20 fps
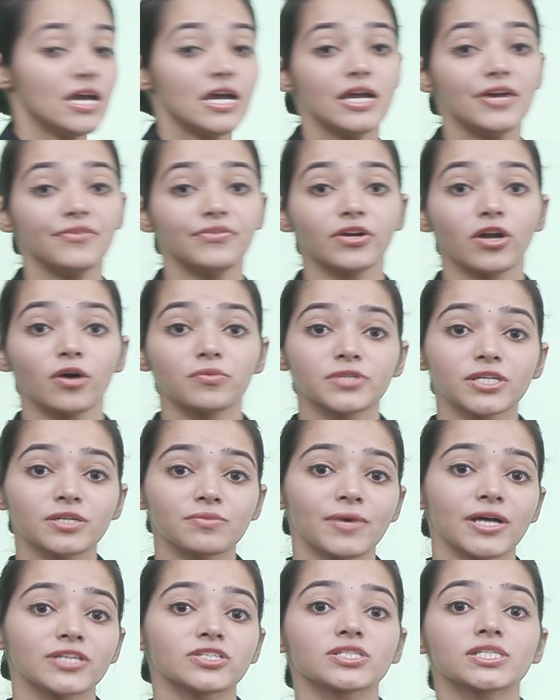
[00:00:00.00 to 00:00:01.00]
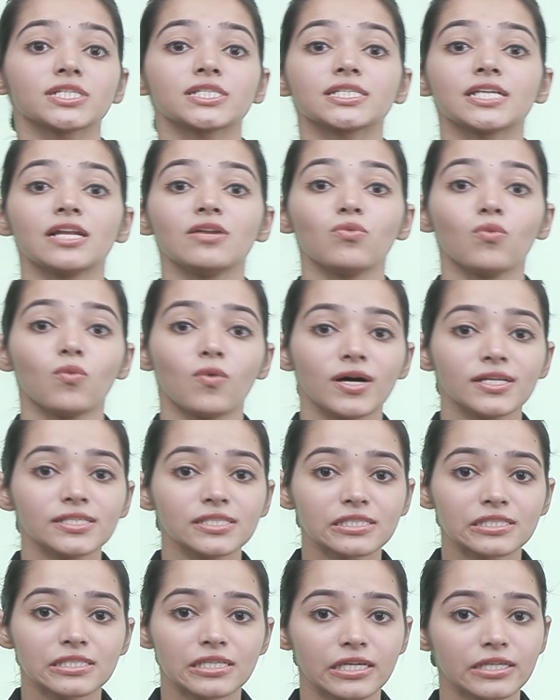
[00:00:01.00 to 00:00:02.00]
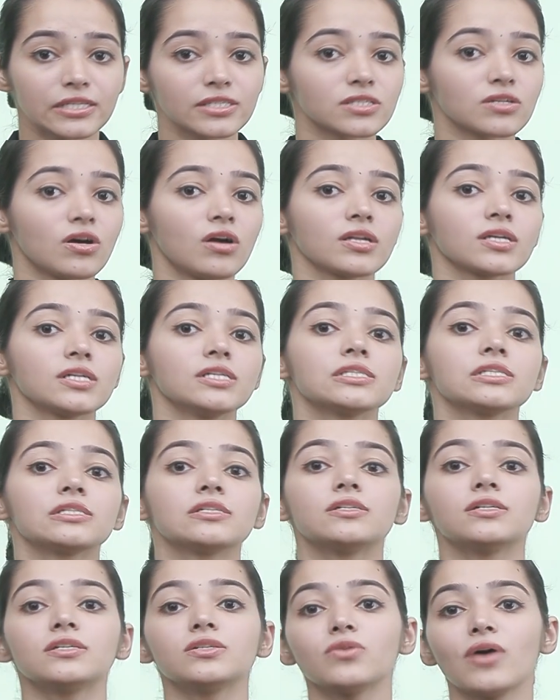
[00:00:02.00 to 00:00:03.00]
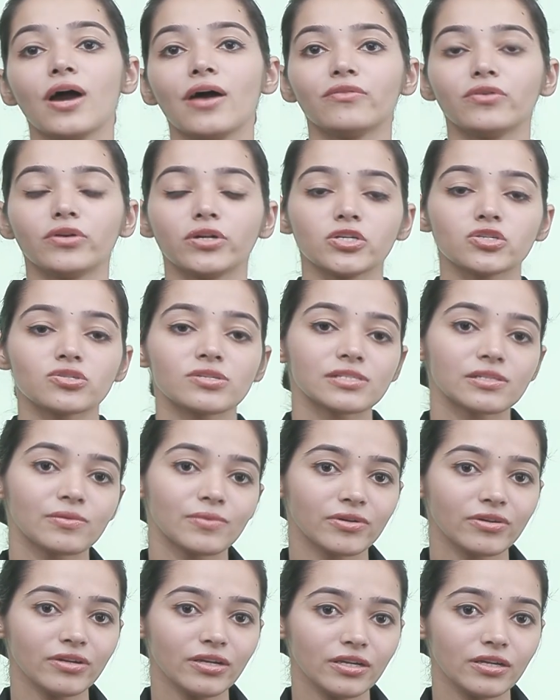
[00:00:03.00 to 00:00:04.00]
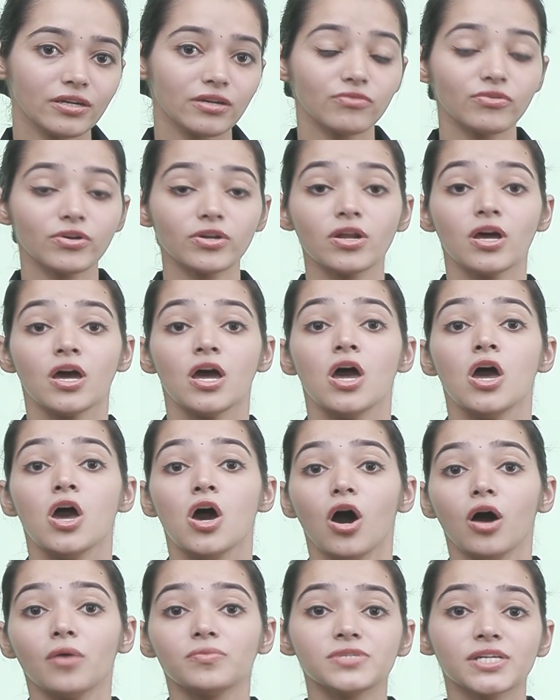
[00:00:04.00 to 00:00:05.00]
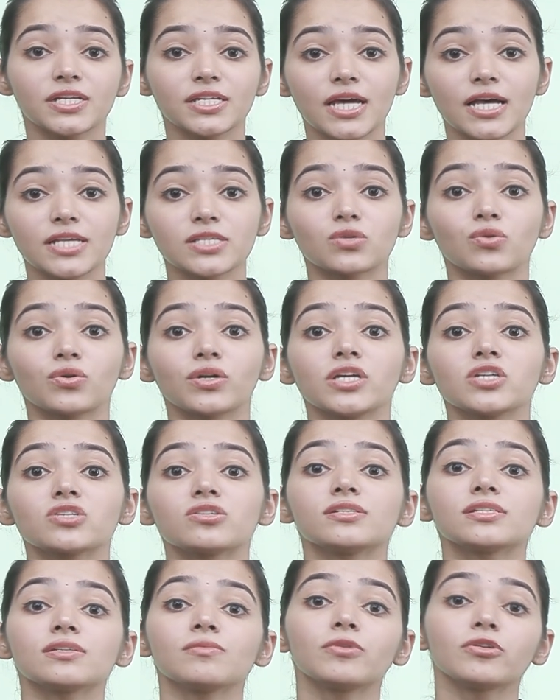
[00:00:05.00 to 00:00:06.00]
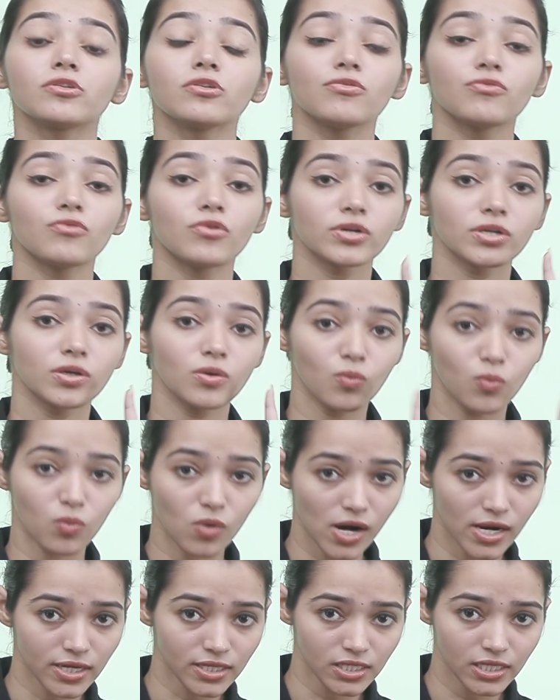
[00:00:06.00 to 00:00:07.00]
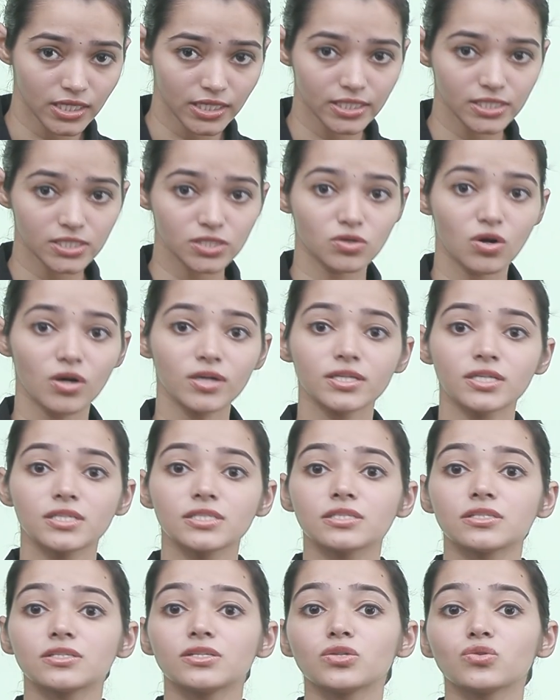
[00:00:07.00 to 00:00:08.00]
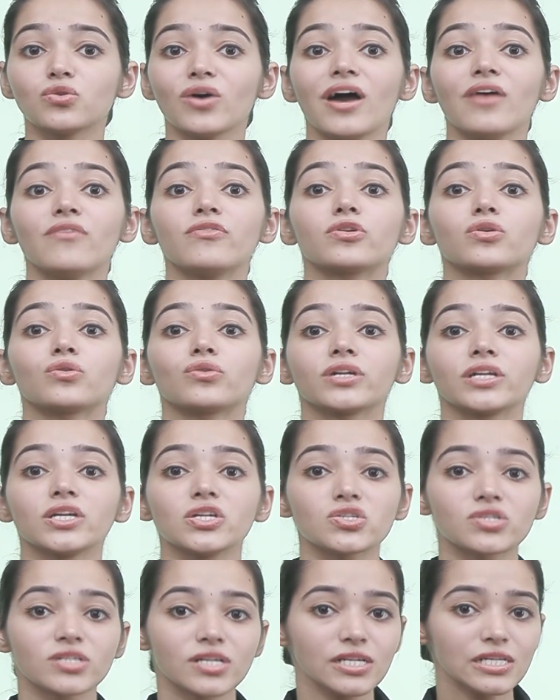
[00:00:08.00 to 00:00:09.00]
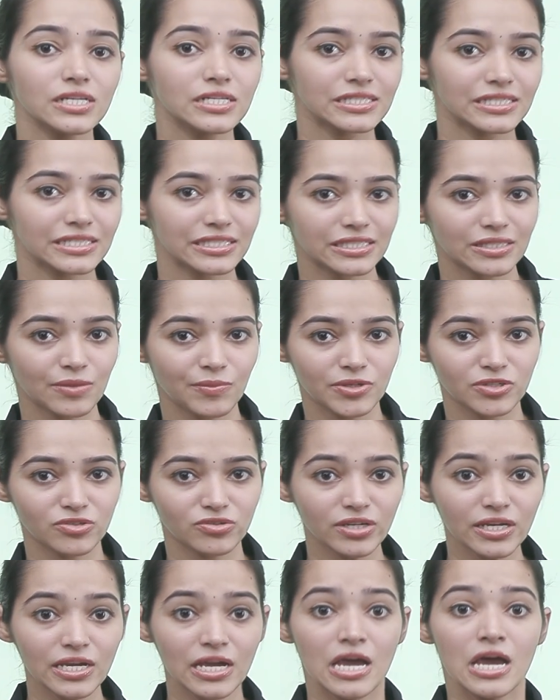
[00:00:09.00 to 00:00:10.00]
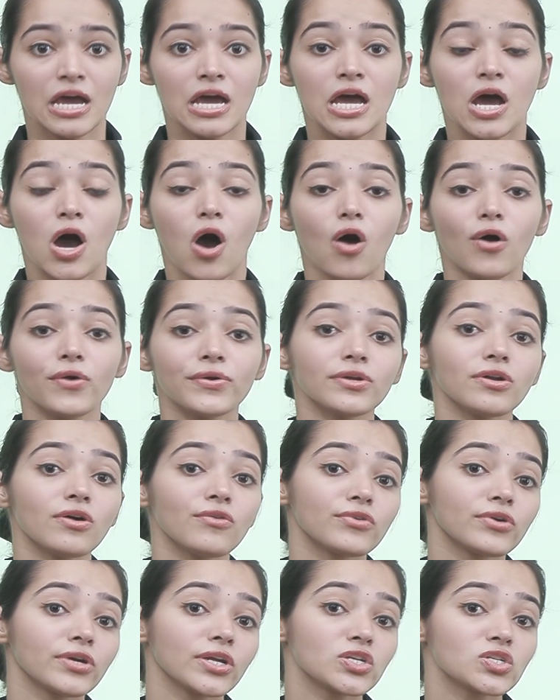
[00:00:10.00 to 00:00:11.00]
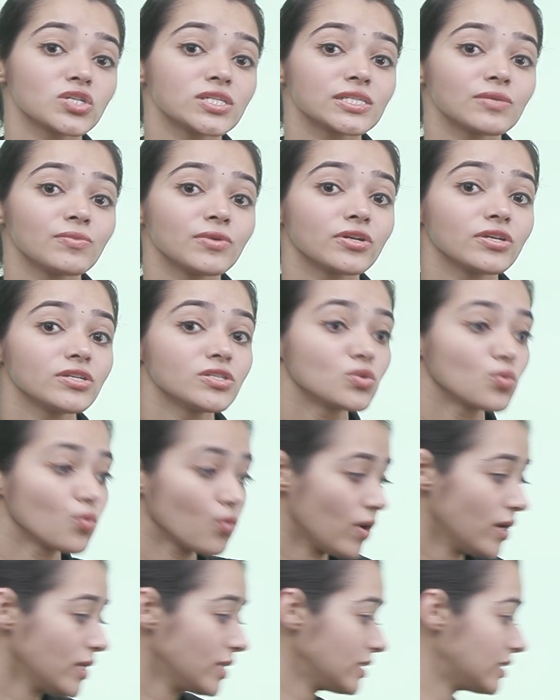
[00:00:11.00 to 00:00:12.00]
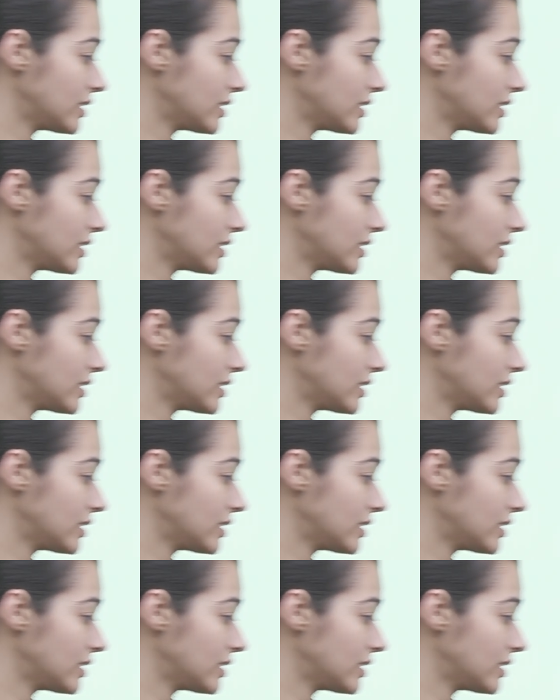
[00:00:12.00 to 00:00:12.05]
if an object matches itself once, it is not considered to have rotational symmetry. If an object has rotational symmetry of order 1, it is not considered to have a rotational symmetry. Order of rotational symmetry is what?